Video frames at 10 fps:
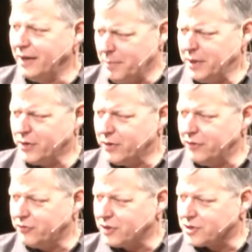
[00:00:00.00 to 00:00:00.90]
I mean, there is
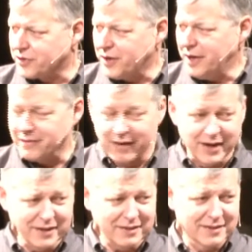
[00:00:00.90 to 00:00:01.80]
such a thing,
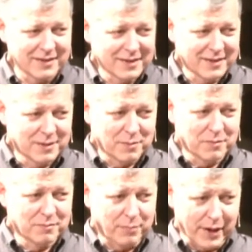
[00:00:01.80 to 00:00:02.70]
right?
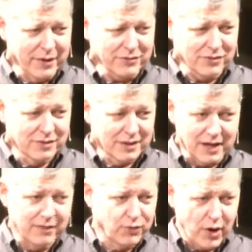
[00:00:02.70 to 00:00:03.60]
Parrots. Any
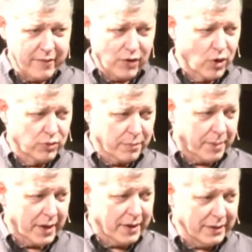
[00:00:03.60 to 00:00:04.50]
of you ever owned a
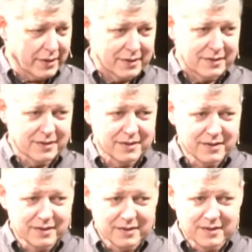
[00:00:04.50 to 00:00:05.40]
parrot?
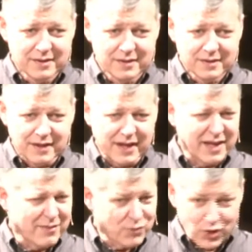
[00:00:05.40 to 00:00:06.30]
Any
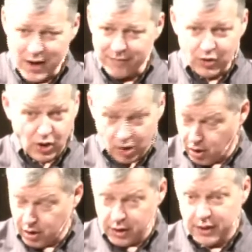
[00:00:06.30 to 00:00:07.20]
of you ever
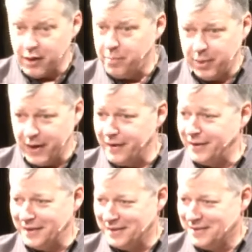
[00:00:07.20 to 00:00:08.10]
heard a parrot
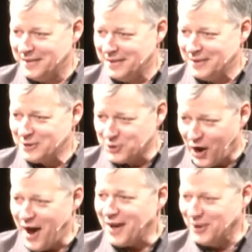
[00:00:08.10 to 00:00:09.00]

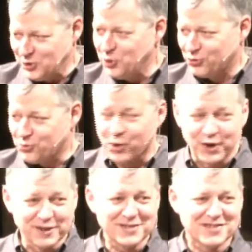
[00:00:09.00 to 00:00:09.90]
talk and use
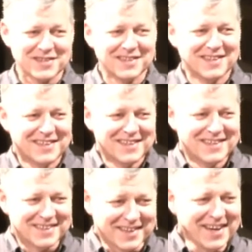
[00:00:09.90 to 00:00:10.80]
words?
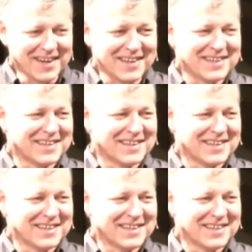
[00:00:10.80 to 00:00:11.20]
Yeah.